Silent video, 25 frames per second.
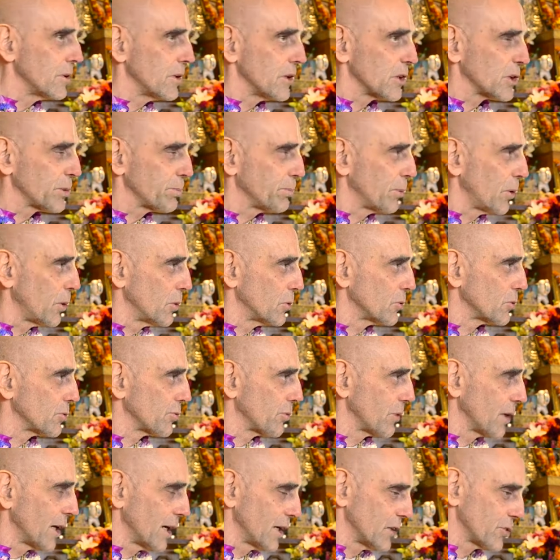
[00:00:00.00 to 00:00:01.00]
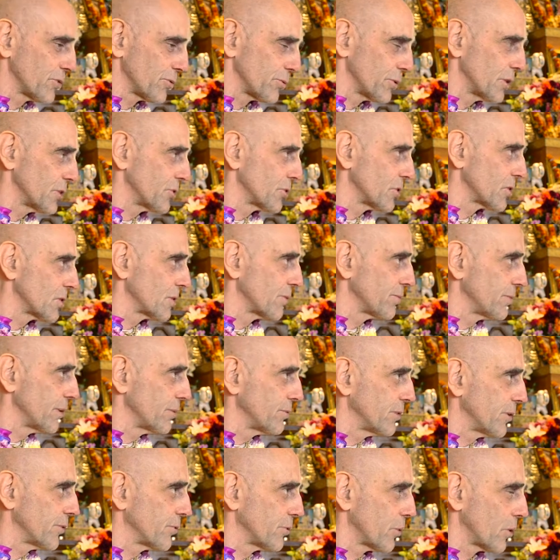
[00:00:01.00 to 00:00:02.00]
Exposed flash freezes in
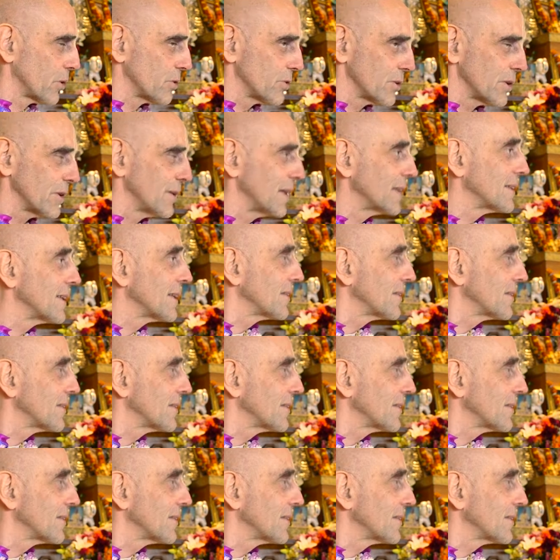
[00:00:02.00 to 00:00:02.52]
54 seconds.